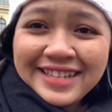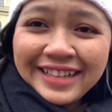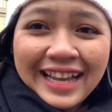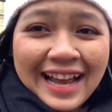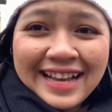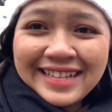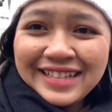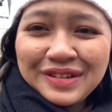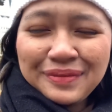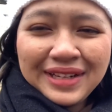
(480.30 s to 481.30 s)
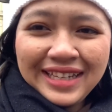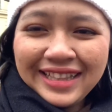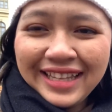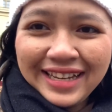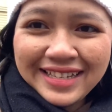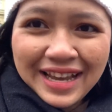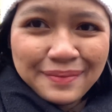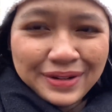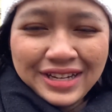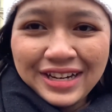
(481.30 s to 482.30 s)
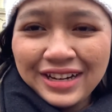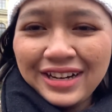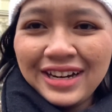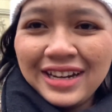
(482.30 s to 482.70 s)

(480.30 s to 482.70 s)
class, and so many things happen here.